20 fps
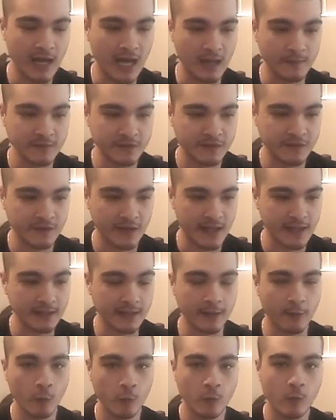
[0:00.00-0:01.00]
I'm just saying
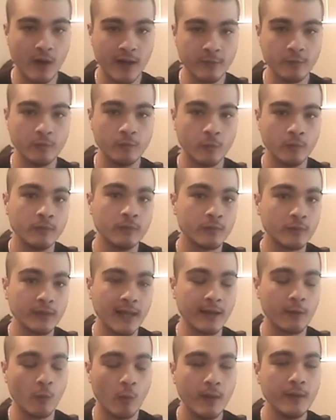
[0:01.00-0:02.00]
like one
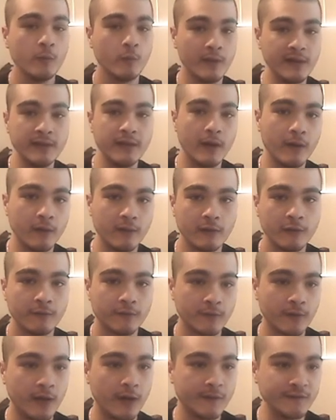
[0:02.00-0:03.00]
window
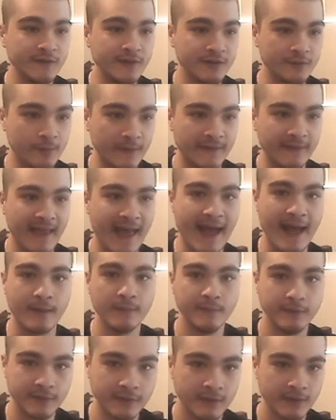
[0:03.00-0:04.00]
for all of this with
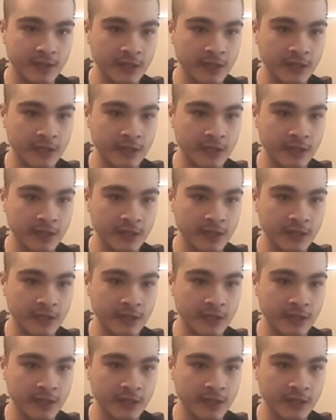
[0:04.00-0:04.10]
tabs,